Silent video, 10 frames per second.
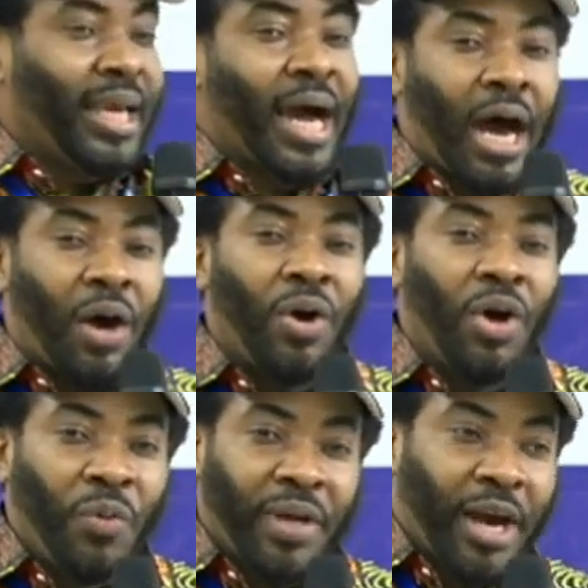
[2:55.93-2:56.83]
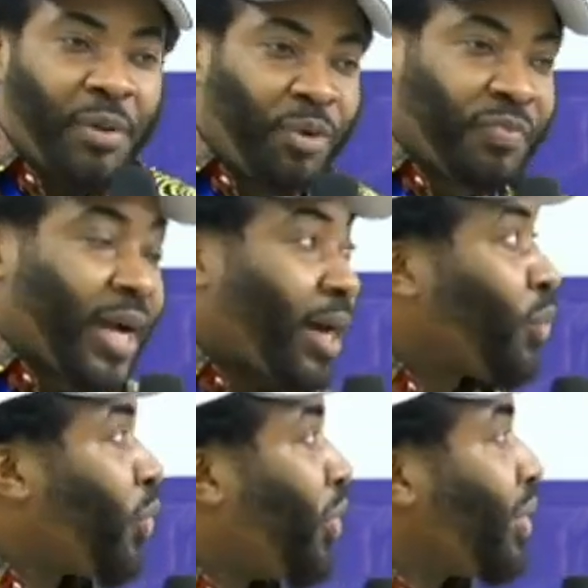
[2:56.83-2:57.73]
how we can remove that
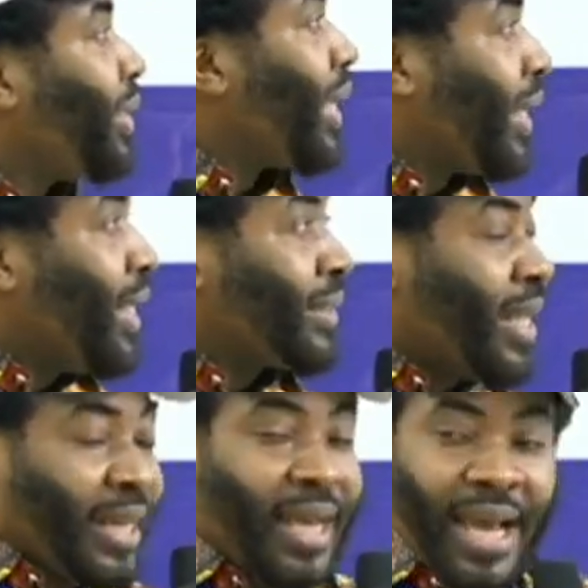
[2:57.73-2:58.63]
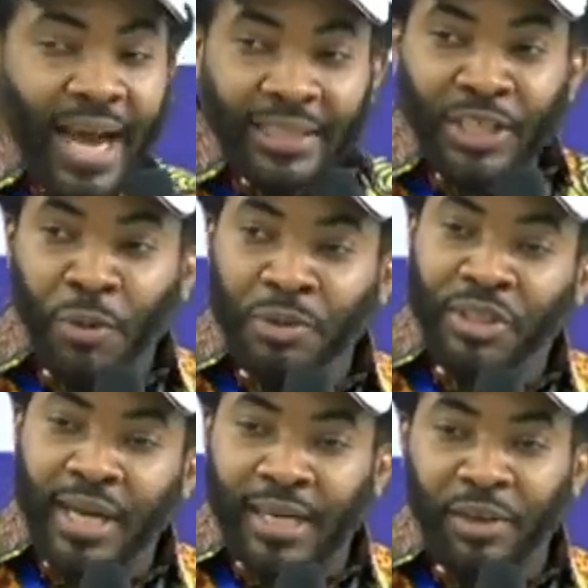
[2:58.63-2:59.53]
word neglected, as the
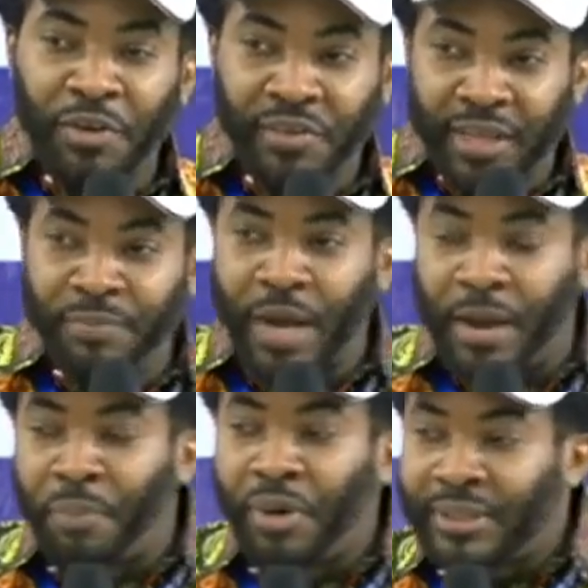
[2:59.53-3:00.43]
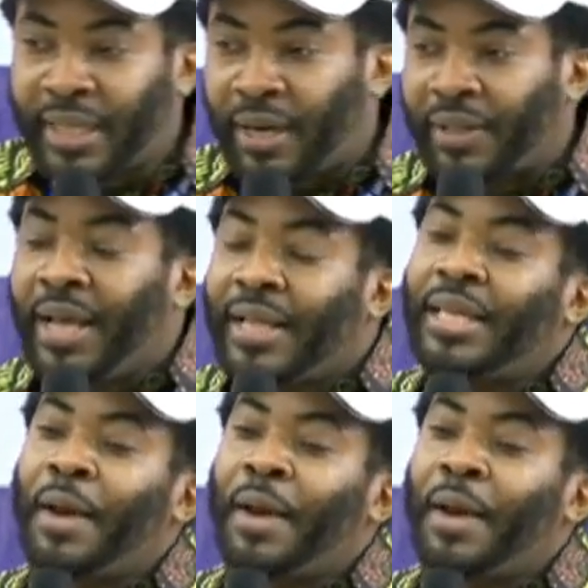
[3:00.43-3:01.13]
commissioner had already pointed out. Then